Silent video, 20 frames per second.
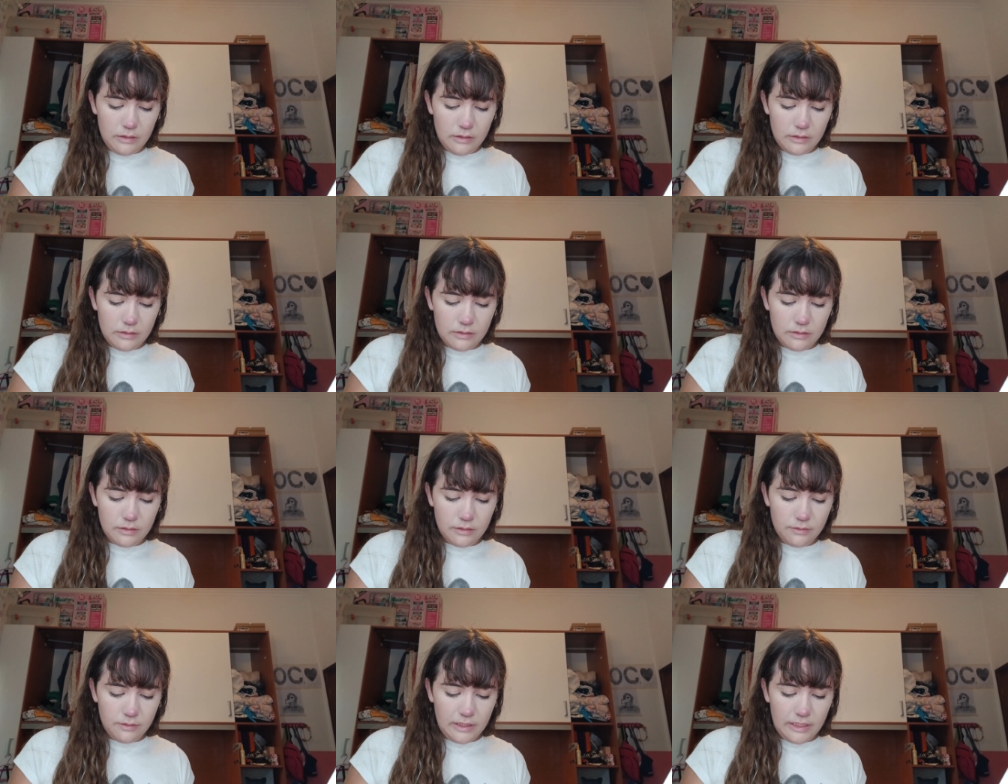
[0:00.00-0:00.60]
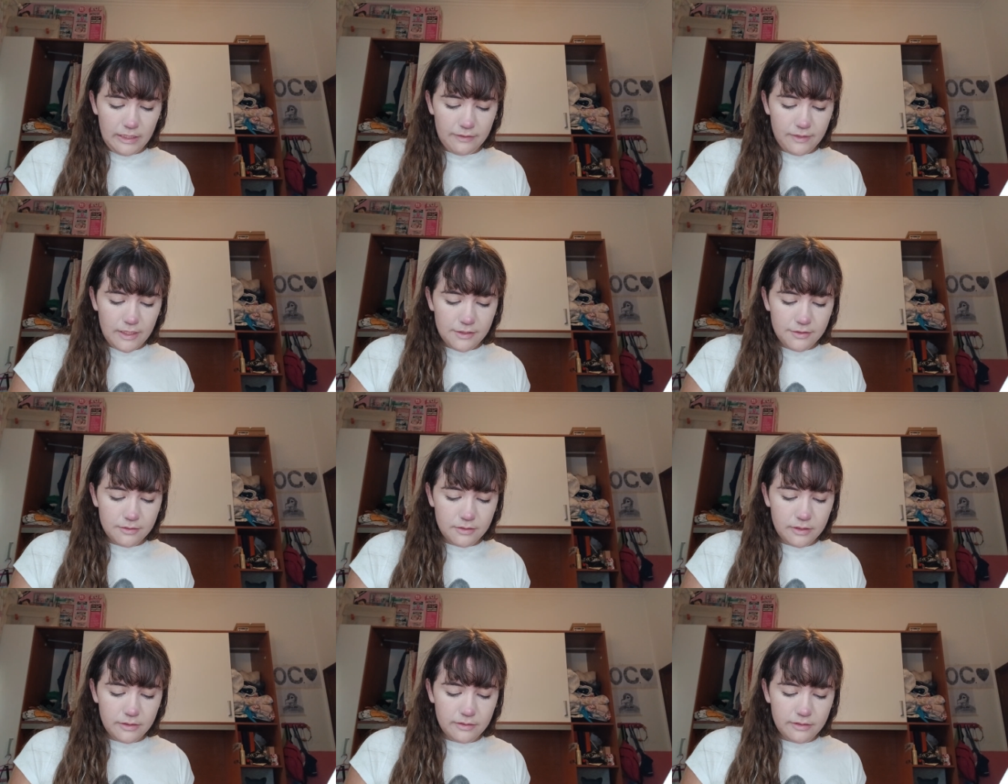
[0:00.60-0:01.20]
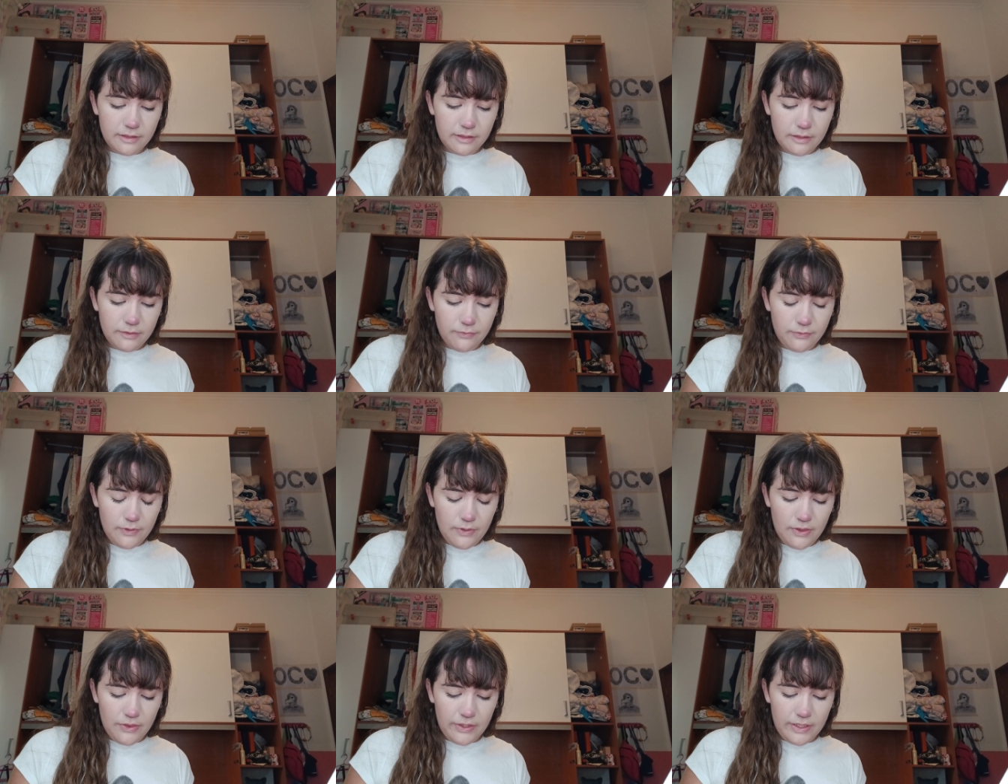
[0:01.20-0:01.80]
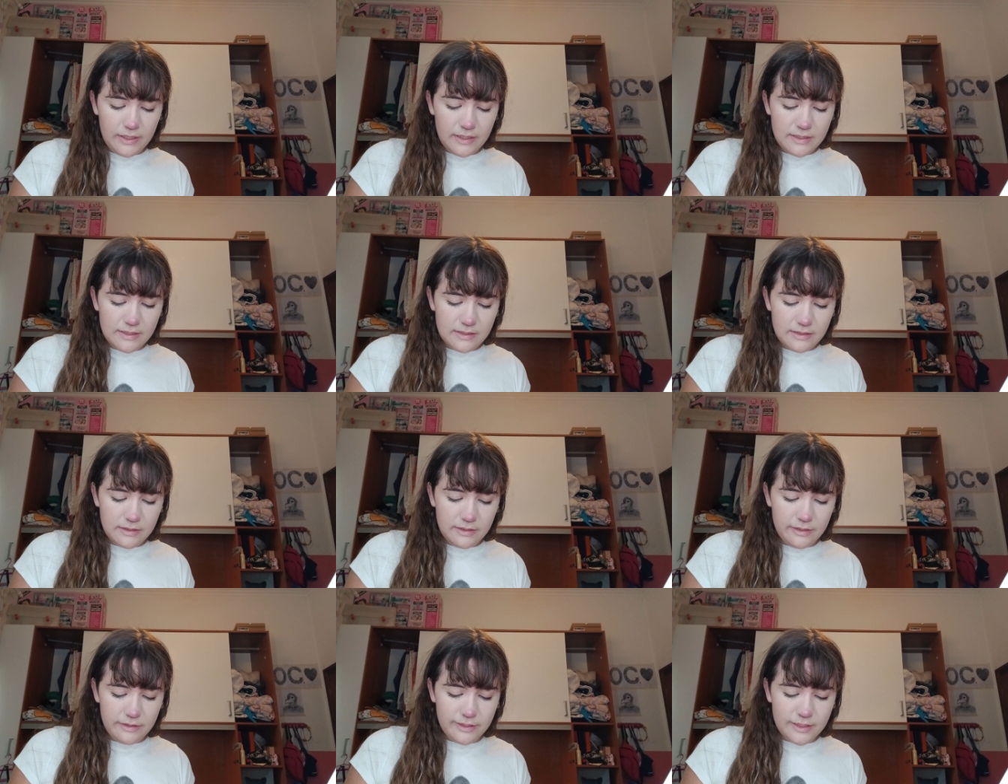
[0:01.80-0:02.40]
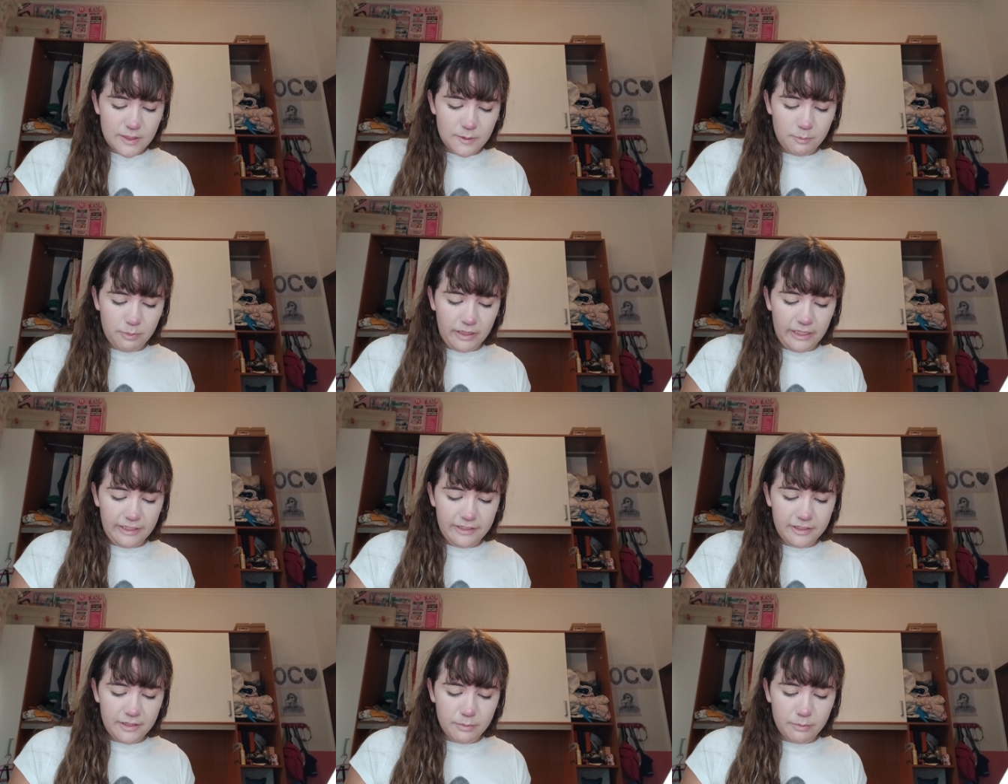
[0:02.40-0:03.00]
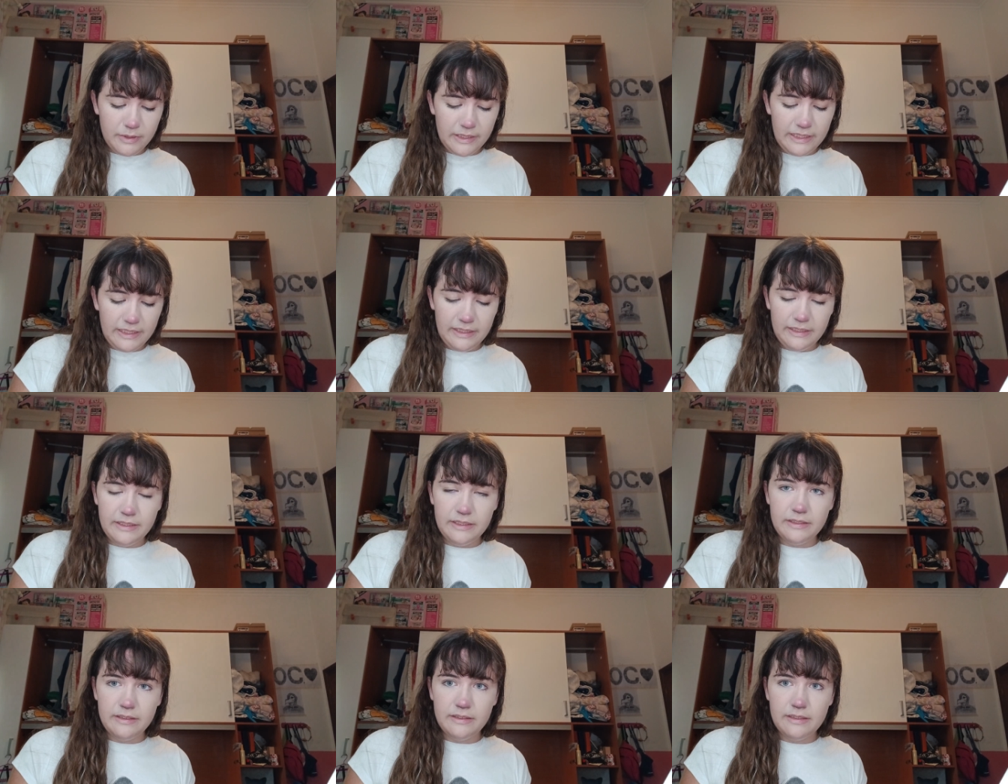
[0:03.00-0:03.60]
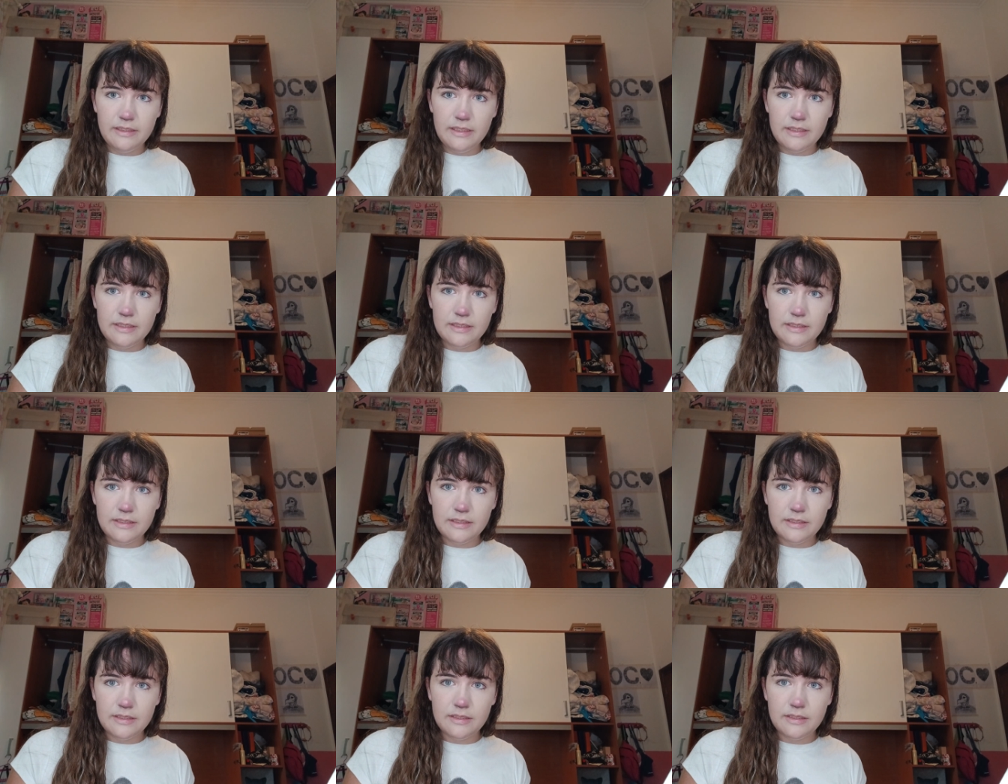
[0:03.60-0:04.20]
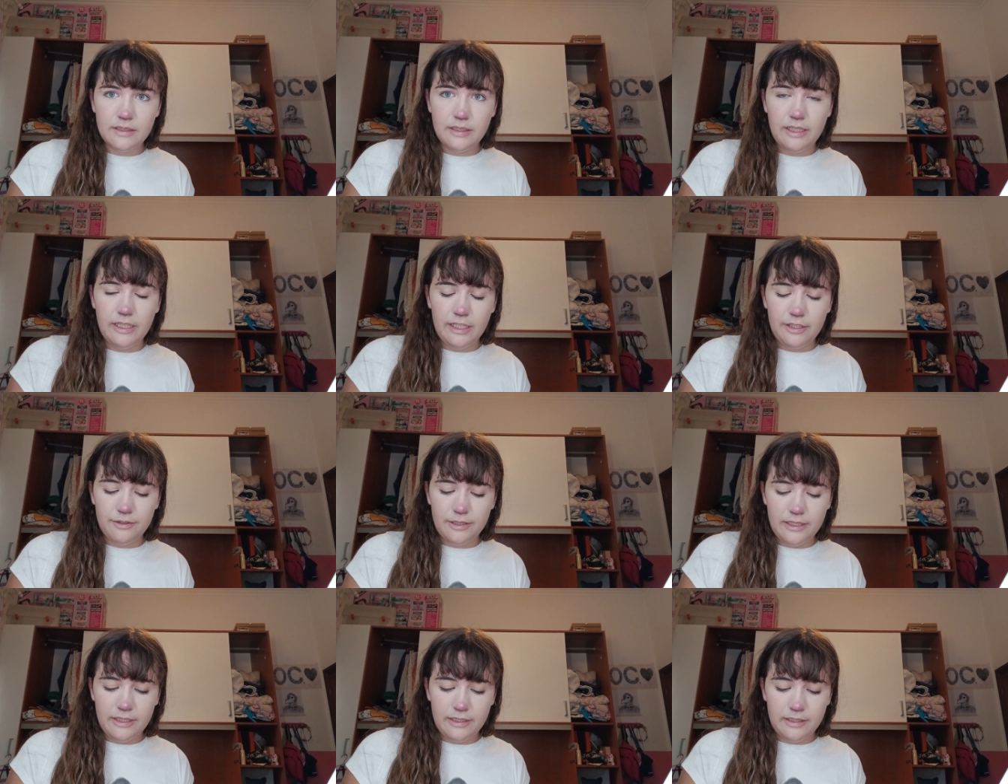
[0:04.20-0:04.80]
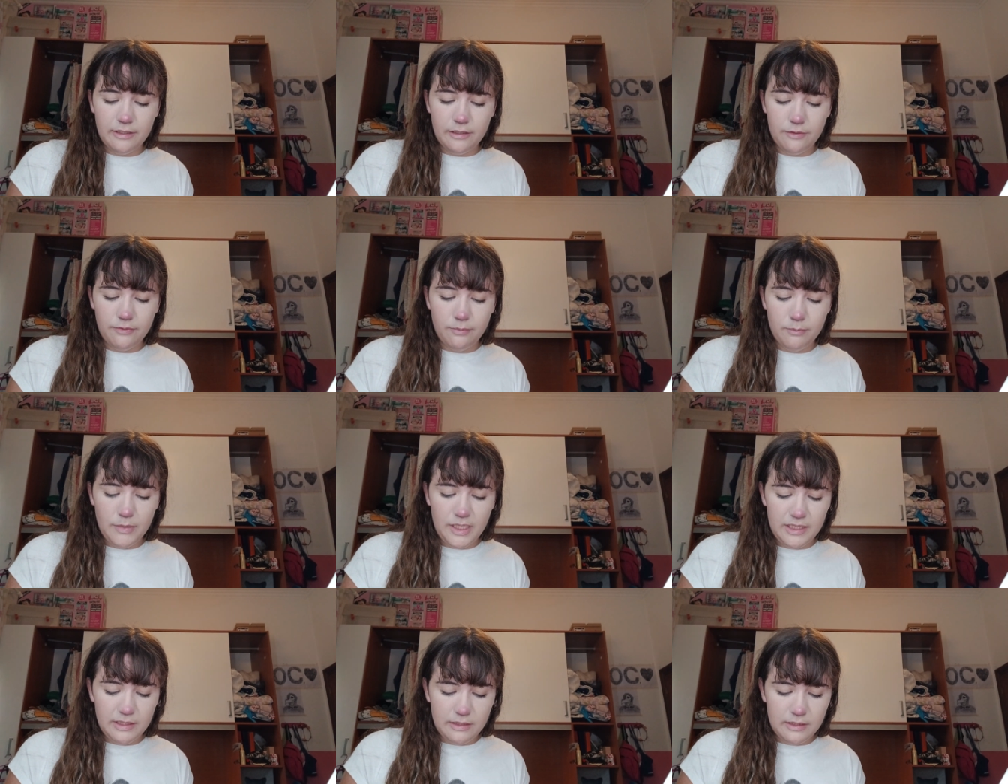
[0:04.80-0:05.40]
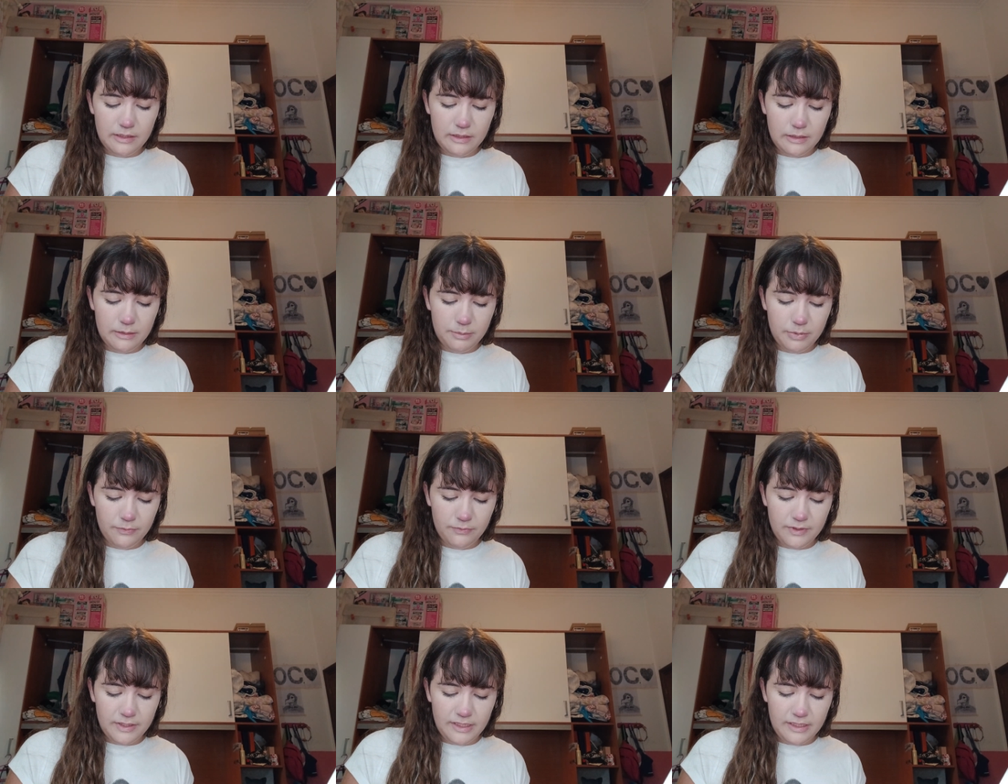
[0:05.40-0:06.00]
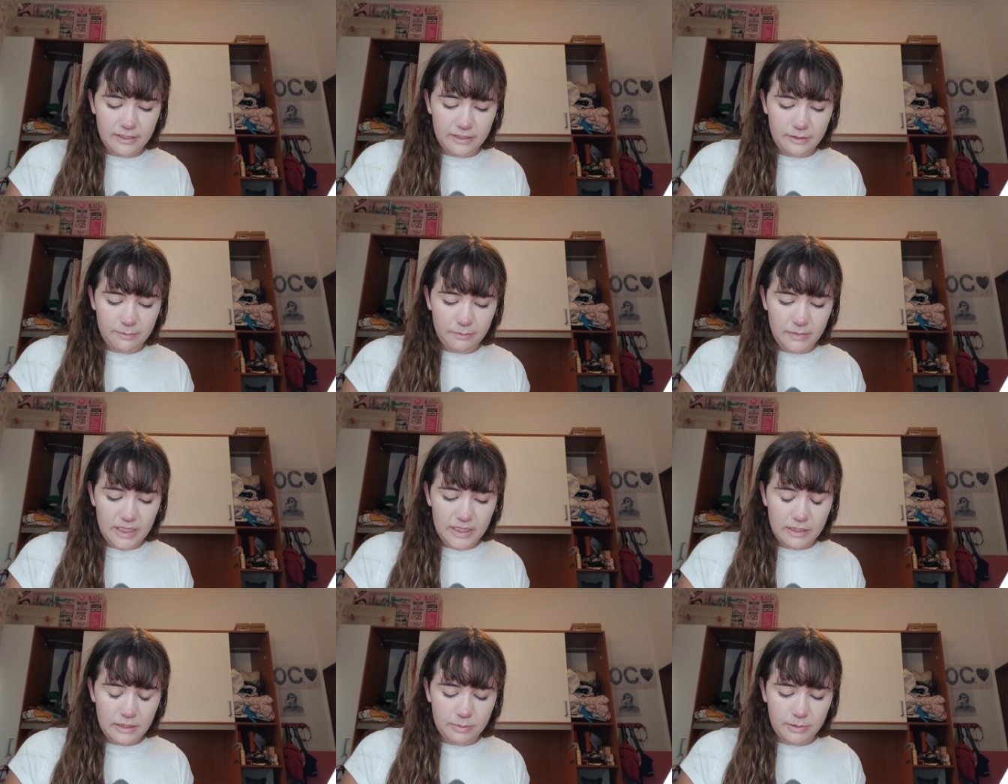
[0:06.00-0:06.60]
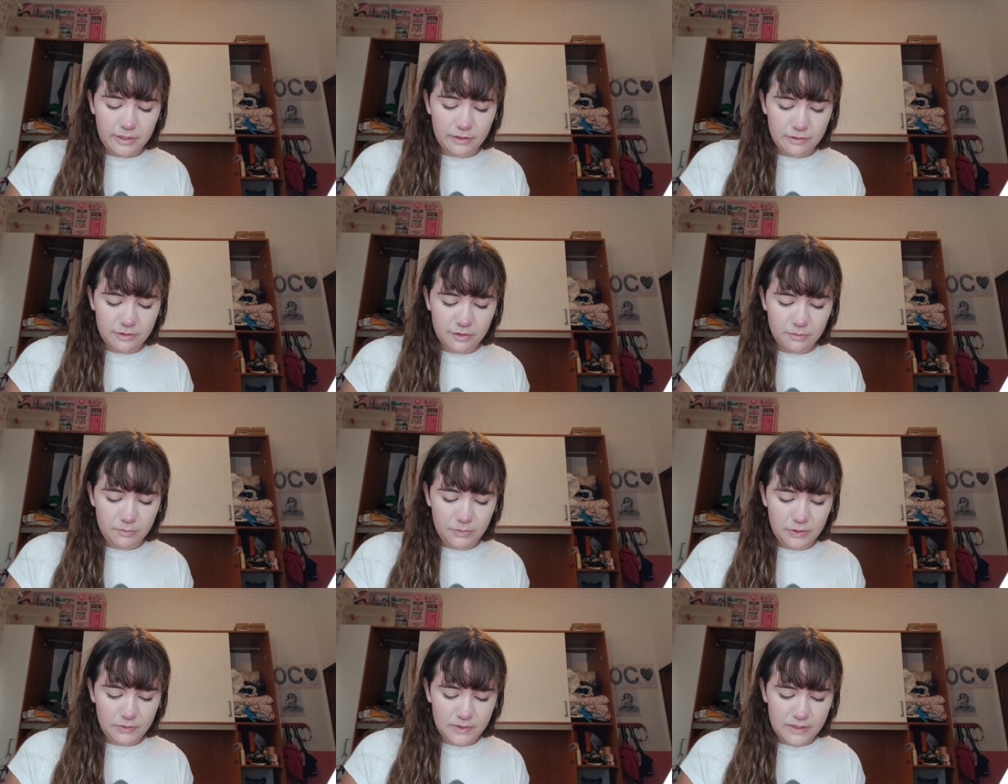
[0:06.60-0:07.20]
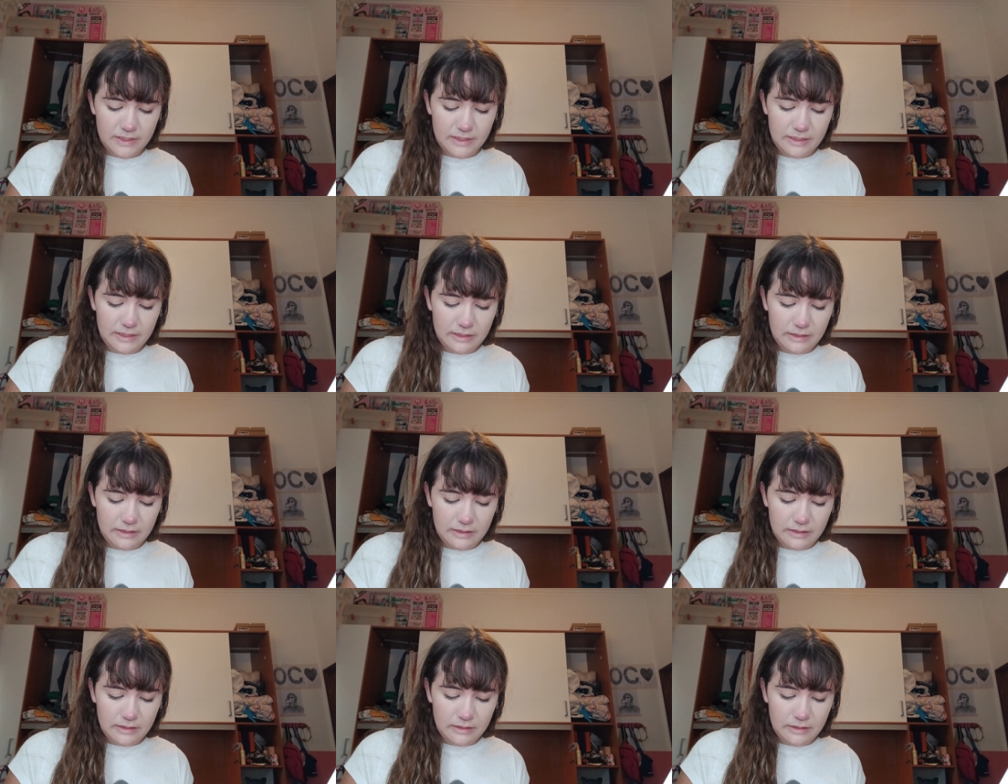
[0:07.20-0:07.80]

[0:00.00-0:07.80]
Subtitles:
So I've actually done a few things inspired by this era of makeup, of their makeup and also music.